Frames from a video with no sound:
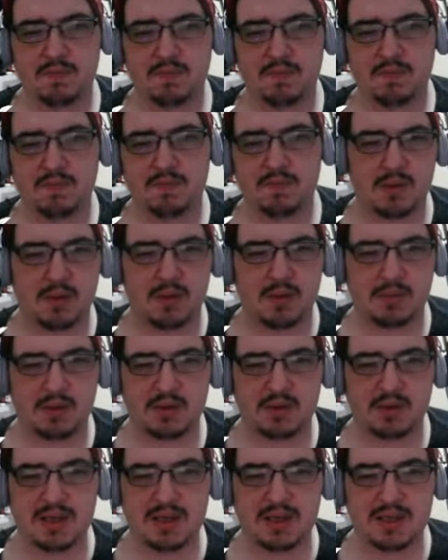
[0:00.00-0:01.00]
I just can't get the
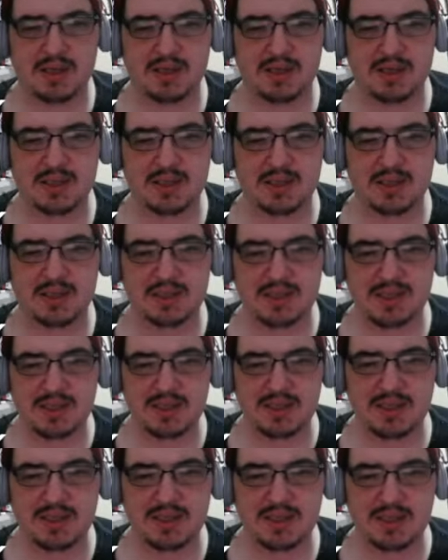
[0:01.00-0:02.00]
seeds,
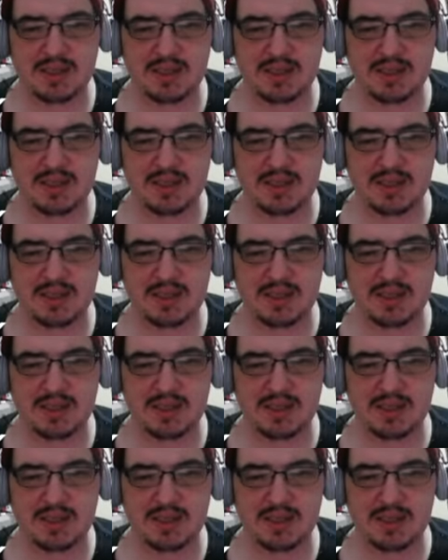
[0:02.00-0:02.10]
though.